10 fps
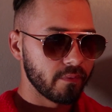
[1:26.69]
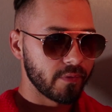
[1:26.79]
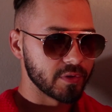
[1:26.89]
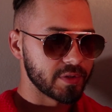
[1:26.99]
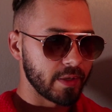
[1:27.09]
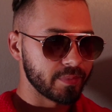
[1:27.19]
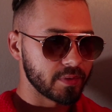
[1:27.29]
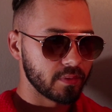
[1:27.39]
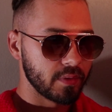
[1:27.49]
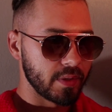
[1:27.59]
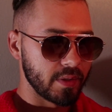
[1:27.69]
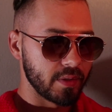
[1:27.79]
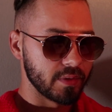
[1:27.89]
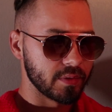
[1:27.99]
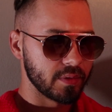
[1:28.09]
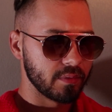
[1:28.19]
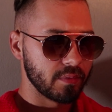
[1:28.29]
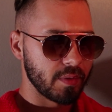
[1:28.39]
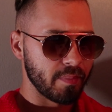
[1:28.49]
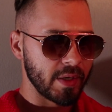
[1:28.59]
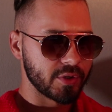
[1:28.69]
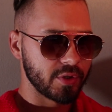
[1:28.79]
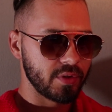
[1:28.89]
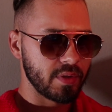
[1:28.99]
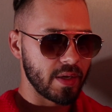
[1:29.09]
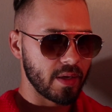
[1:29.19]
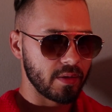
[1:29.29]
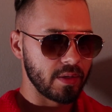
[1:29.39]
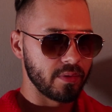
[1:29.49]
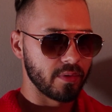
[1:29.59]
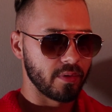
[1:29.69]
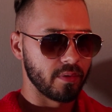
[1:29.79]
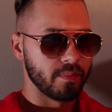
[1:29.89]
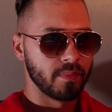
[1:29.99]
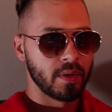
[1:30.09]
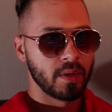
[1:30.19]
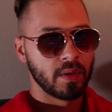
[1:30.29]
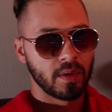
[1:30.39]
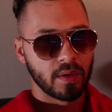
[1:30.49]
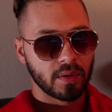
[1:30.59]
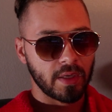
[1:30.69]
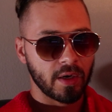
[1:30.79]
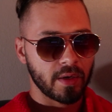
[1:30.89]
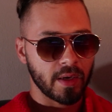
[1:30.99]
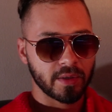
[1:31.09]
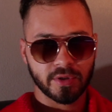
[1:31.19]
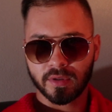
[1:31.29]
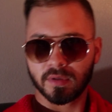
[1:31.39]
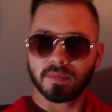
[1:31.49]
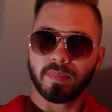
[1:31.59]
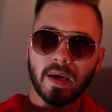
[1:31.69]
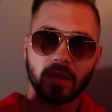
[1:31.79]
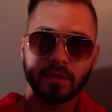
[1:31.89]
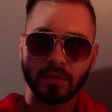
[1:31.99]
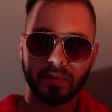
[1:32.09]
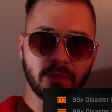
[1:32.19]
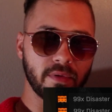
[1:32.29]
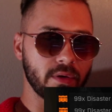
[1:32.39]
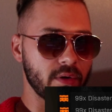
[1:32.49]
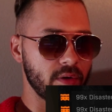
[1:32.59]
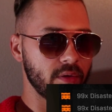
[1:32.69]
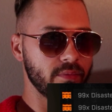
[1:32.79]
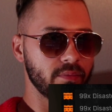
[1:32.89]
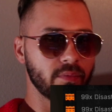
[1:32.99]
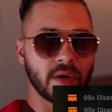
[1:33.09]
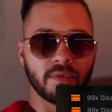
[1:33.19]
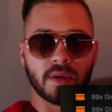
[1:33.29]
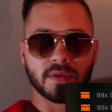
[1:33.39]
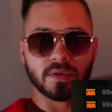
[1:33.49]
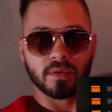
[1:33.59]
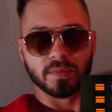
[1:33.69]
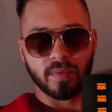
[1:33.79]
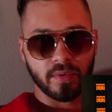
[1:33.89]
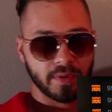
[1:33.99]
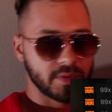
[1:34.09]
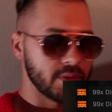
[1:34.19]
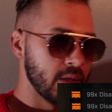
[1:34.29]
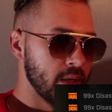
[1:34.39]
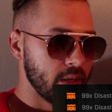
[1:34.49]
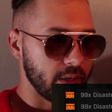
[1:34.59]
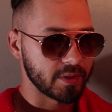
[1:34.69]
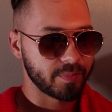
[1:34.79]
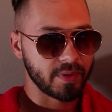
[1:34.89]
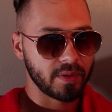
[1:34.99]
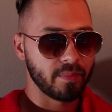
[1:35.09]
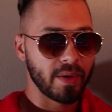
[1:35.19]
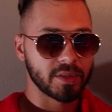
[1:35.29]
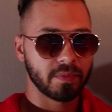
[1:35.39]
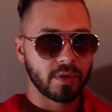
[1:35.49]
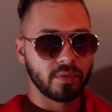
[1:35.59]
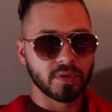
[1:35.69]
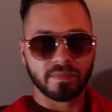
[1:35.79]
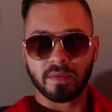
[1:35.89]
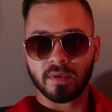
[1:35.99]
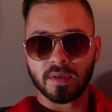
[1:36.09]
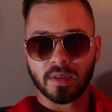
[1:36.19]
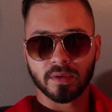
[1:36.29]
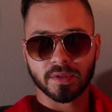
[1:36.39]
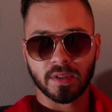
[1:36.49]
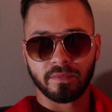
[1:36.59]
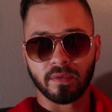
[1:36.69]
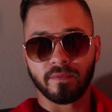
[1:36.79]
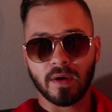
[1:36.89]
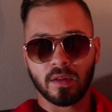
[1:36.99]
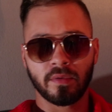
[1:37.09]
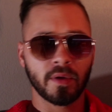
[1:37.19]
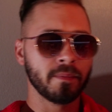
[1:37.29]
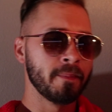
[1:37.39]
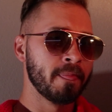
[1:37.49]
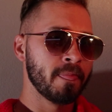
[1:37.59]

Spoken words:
first steps is make sure you get either care packages, whatever they're called, whatever gets you those points, XP. The best way to do is if you have the DLC for the following.